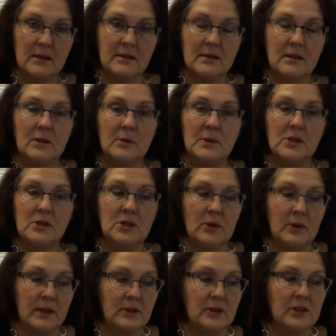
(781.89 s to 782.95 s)
the syllabus, you
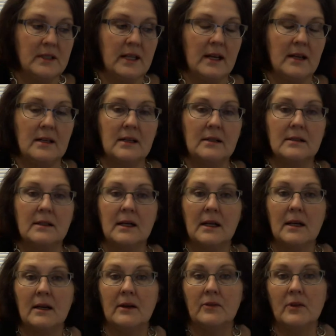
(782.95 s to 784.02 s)
understand it.
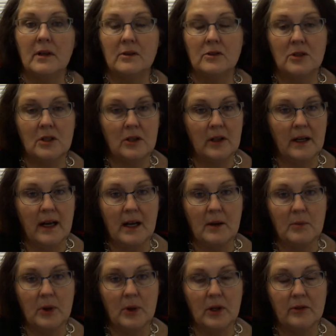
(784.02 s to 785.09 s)
The student
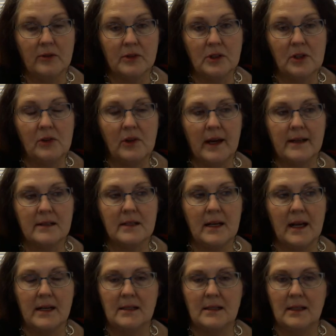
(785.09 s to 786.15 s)
handbook for
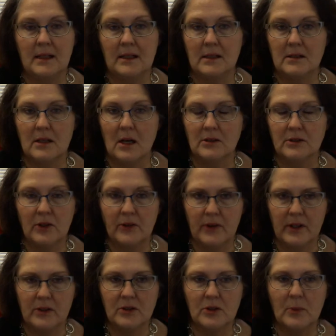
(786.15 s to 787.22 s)
2018 is also
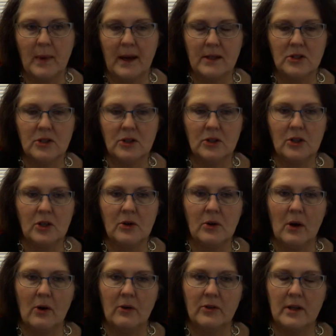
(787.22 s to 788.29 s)
there, so make sure you go
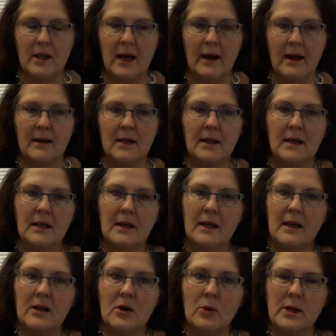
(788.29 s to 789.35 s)
over that.
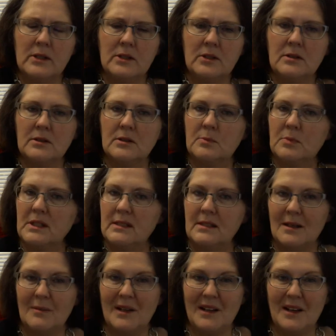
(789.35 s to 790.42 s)
Any questions, please
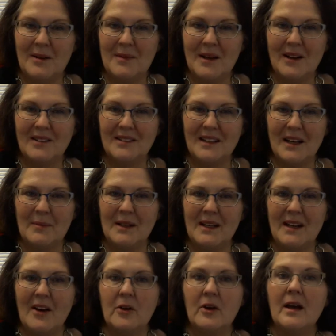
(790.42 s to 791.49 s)
send me an email, let me
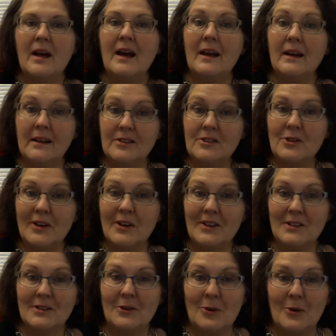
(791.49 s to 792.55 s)
know, and enjoy
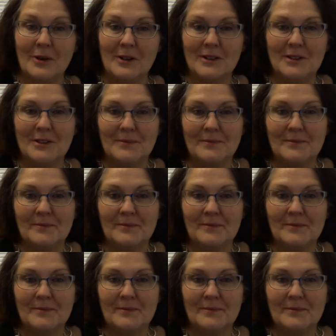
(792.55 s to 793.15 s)
this course.